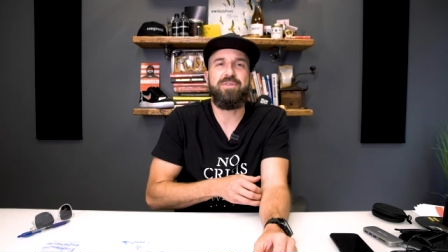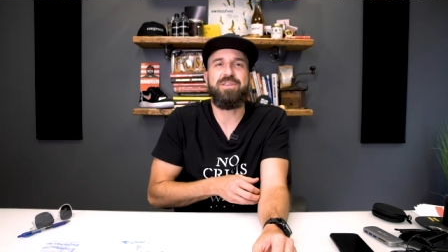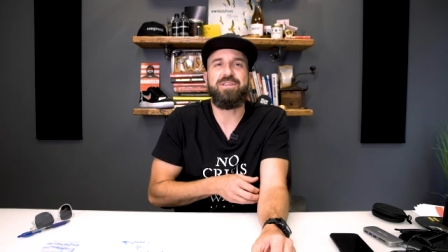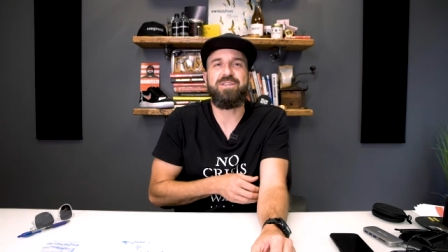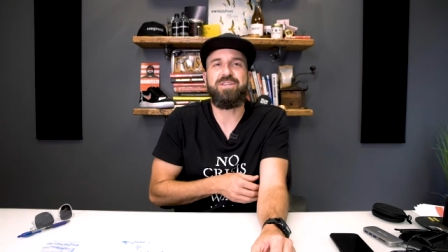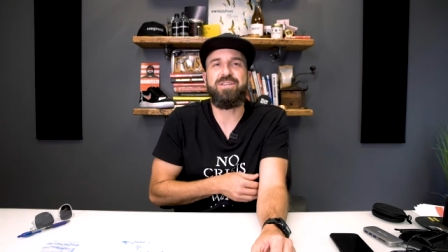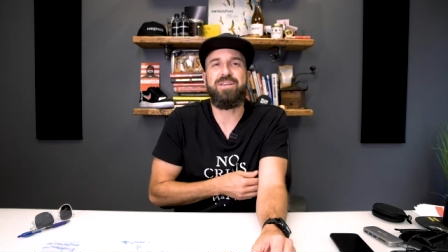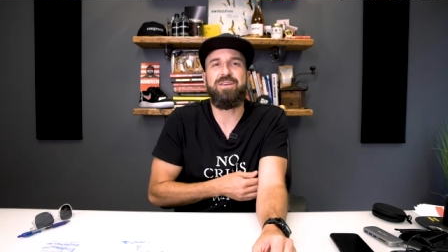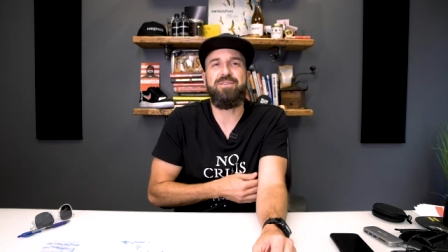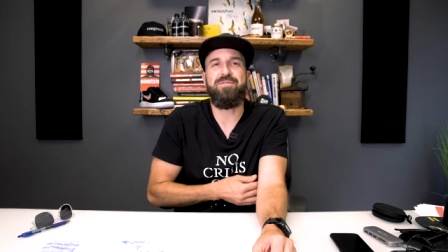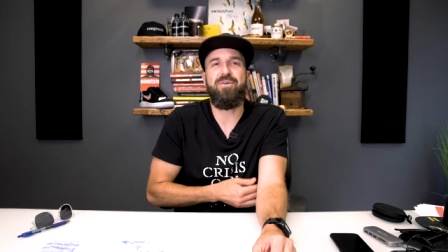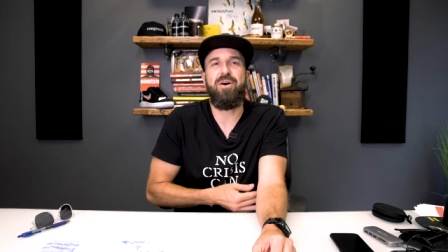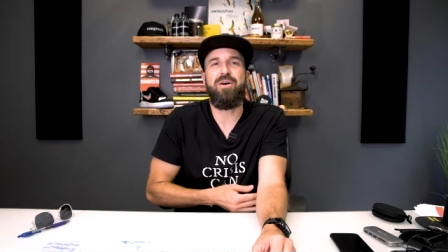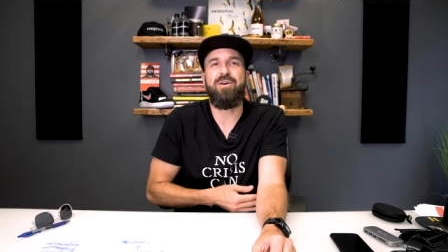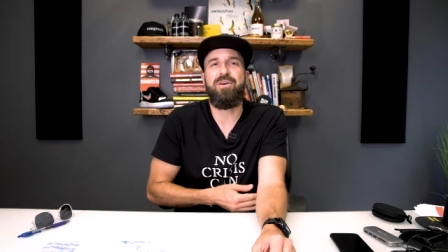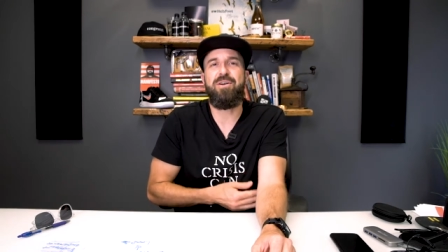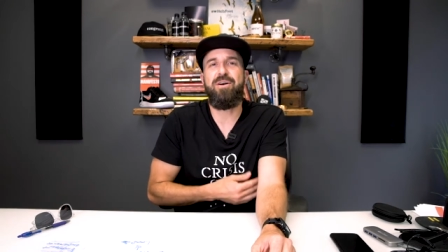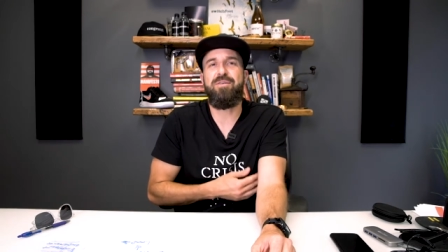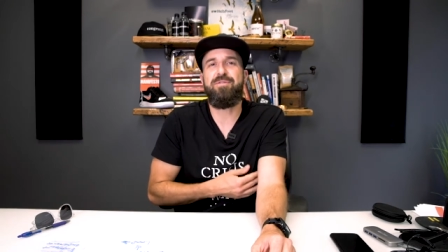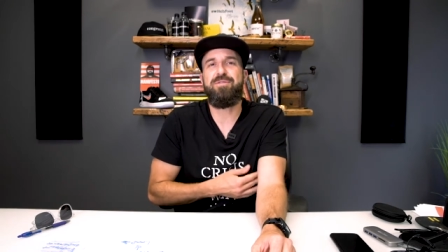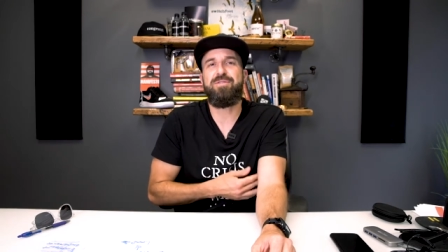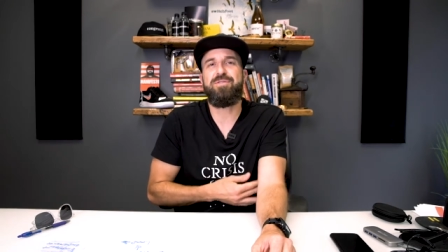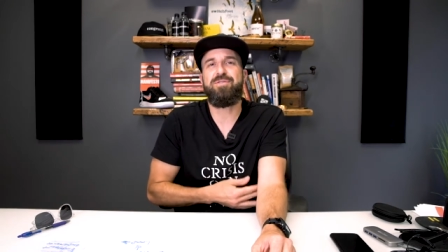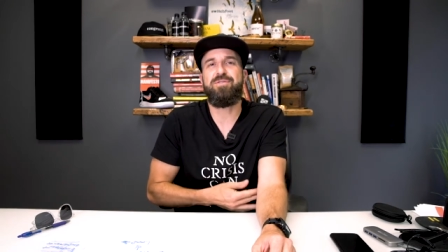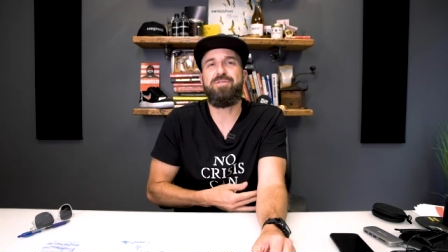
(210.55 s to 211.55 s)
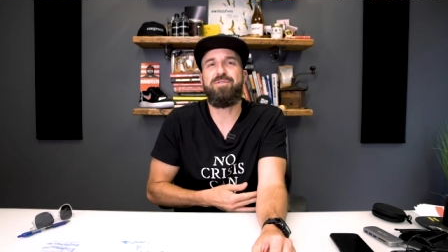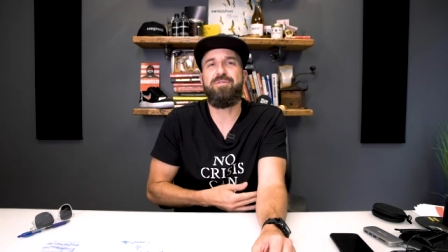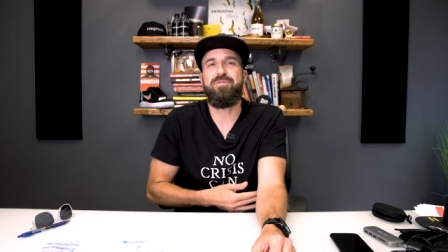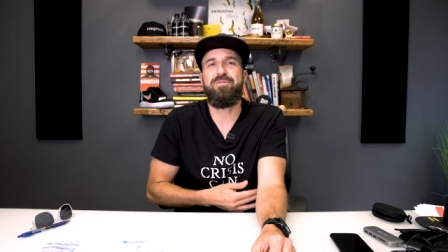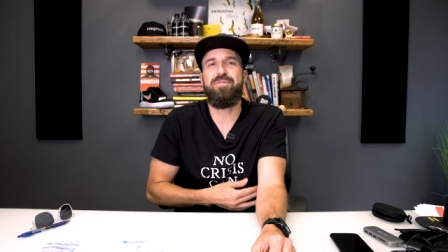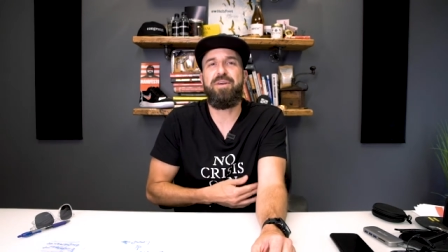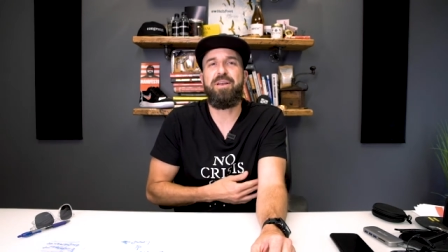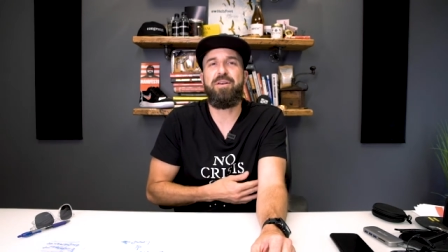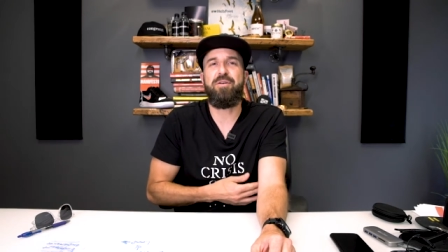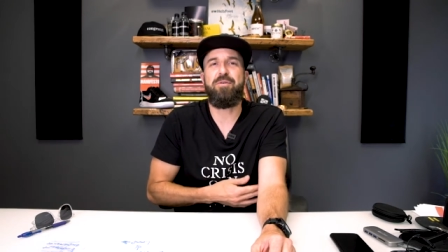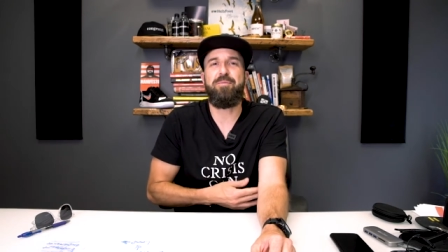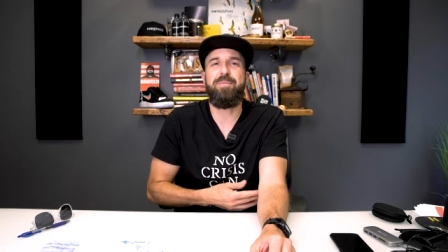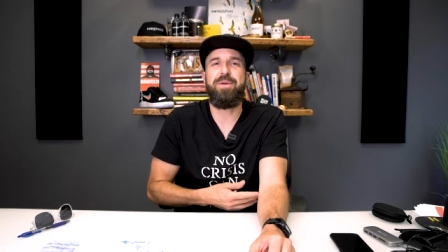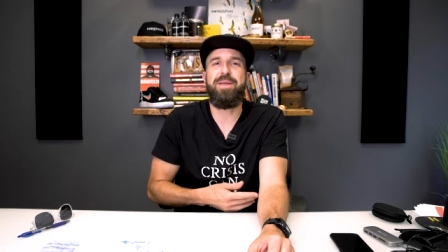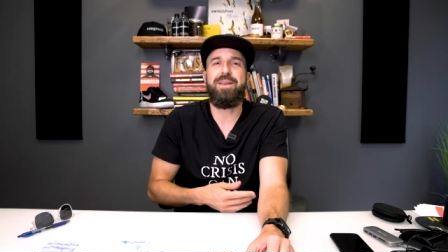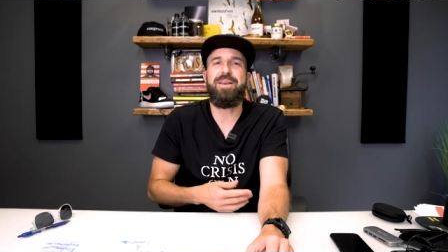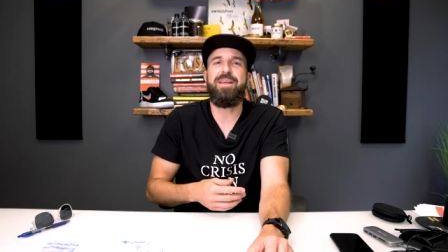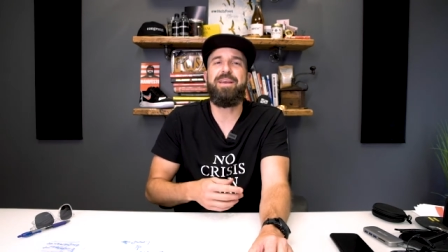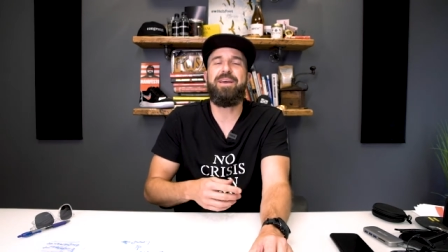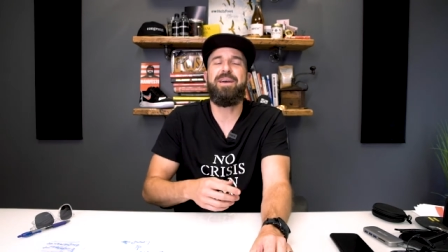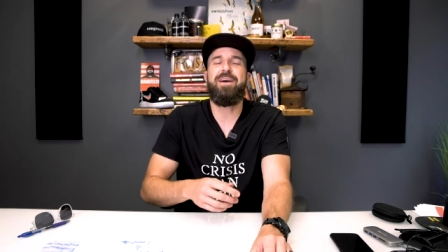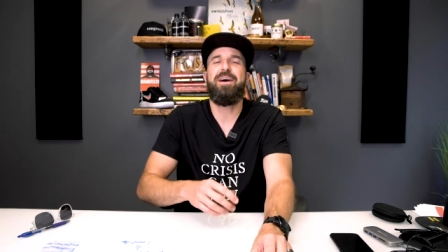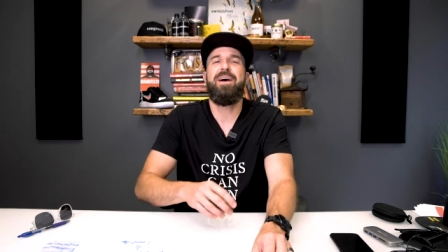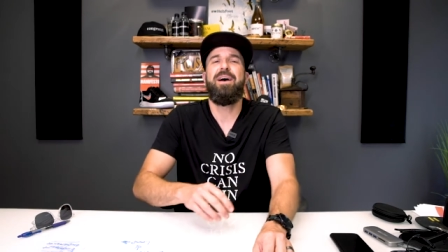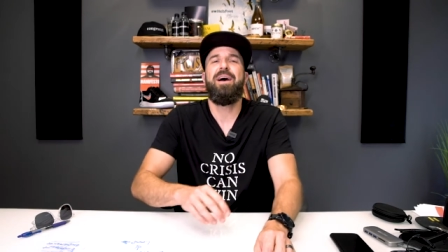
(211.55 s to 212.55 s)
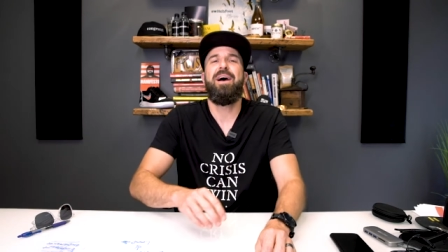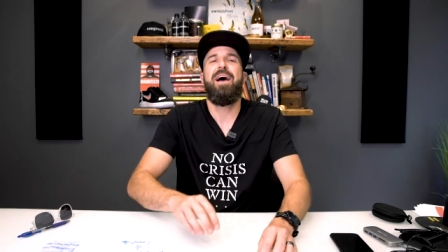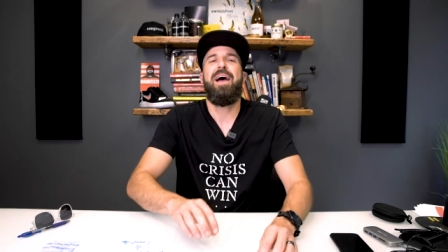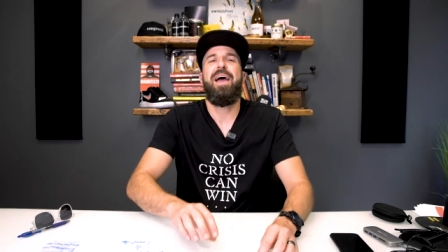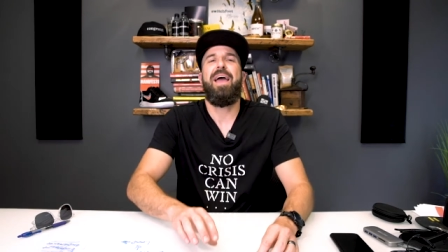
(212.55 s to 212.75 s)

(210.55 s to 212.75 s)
the Chief Heart Officer of VaynerMedia,